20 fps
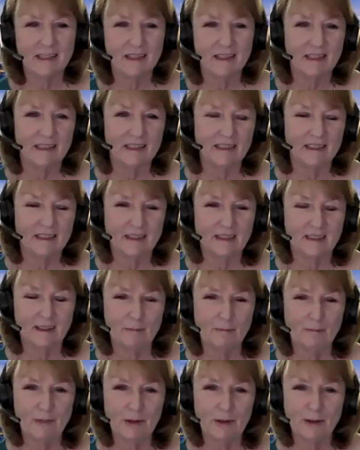And
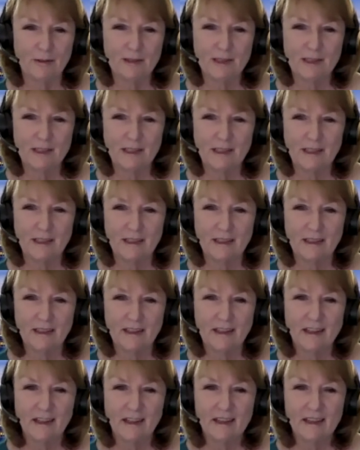I've seen
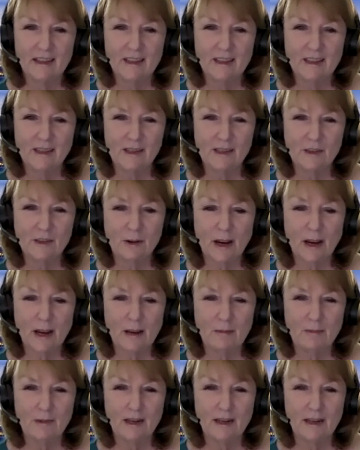this
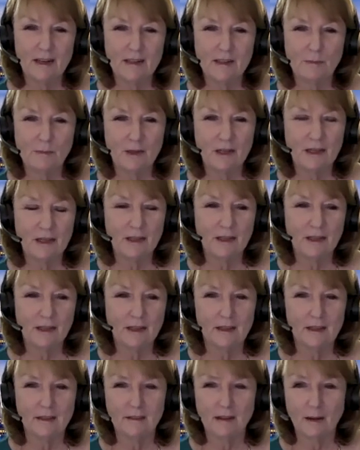described as being like
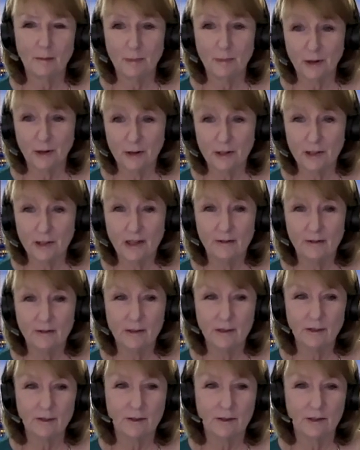a marriage
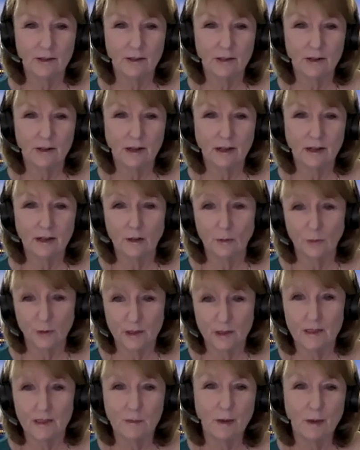counselor just talking to
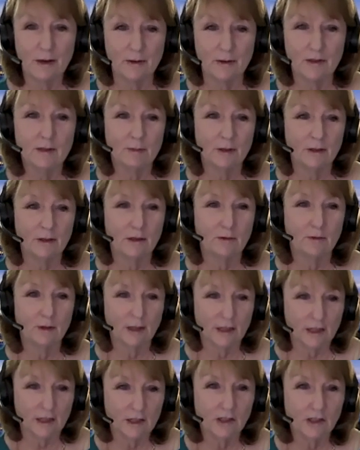one spouse about the
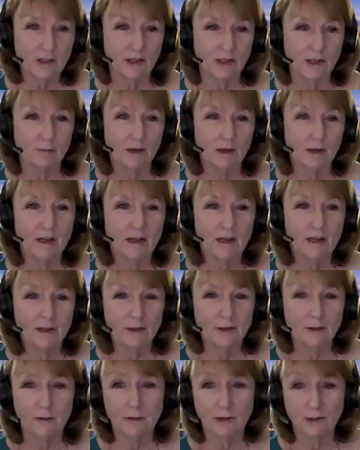relationship.
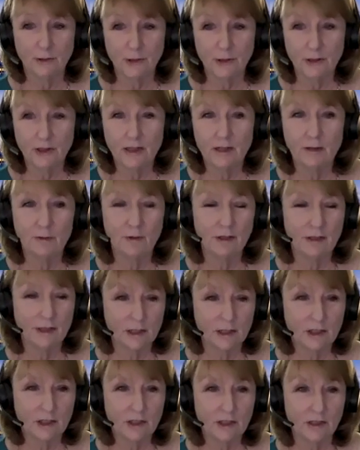To look at a
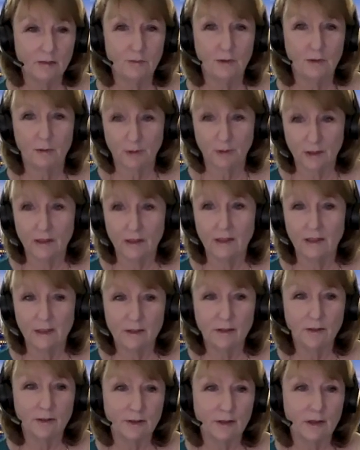relationship, you really need
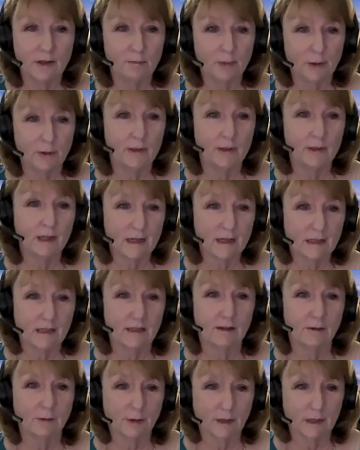to look at both sides of
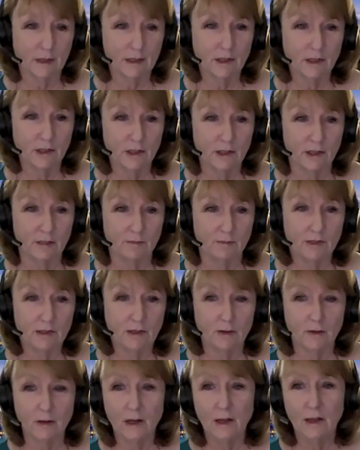the relationship.
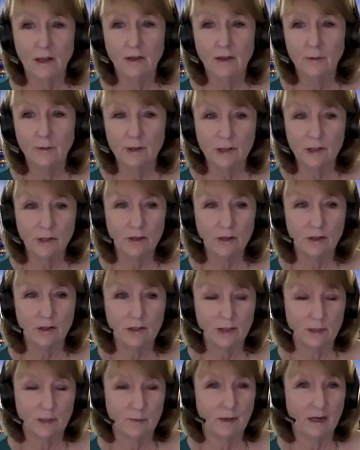So we shouldn't
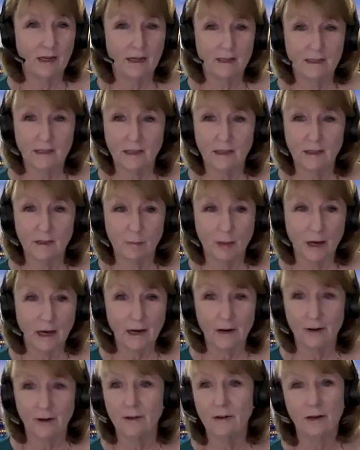just be asking the
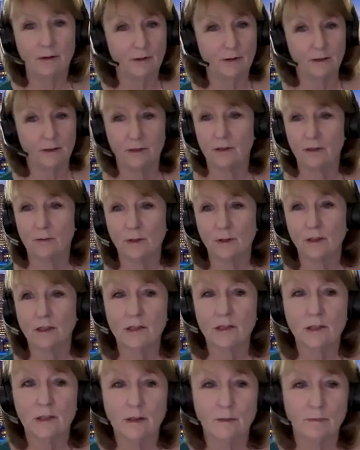buyer, how good is your
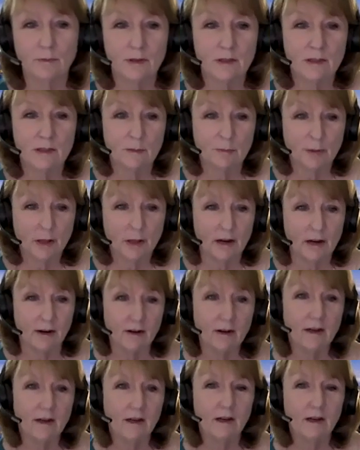relationship with the supplier?
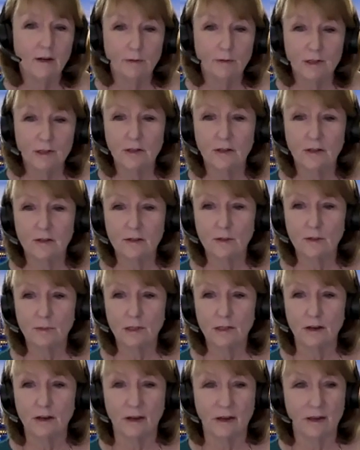We should also be
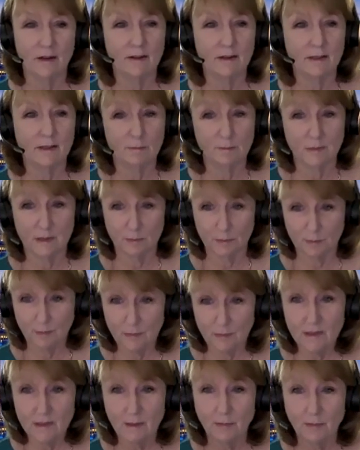talking to
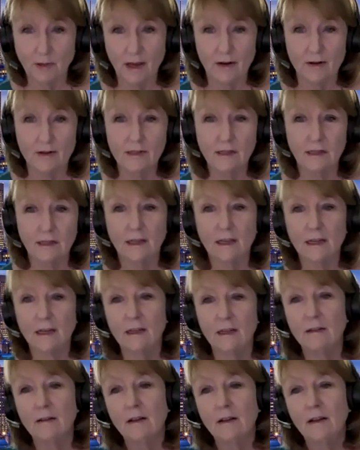suppliers and
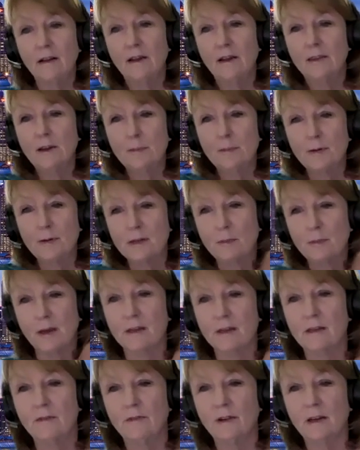getting their
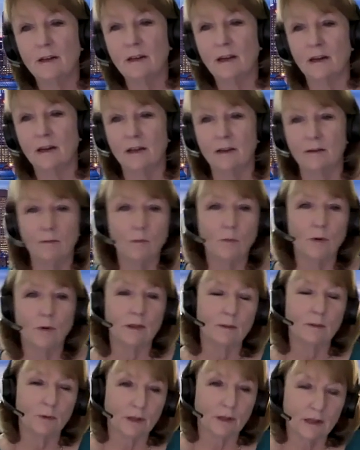perspective on what
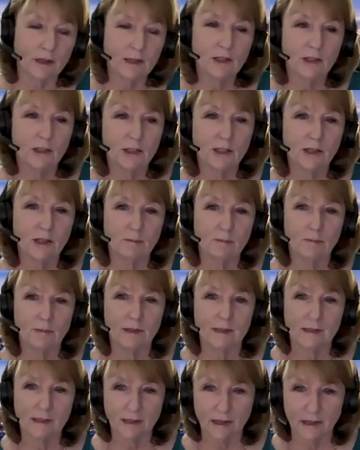the relationship
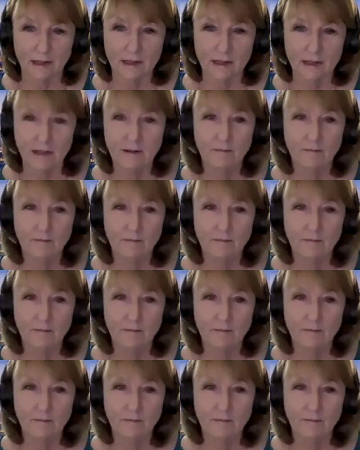is like.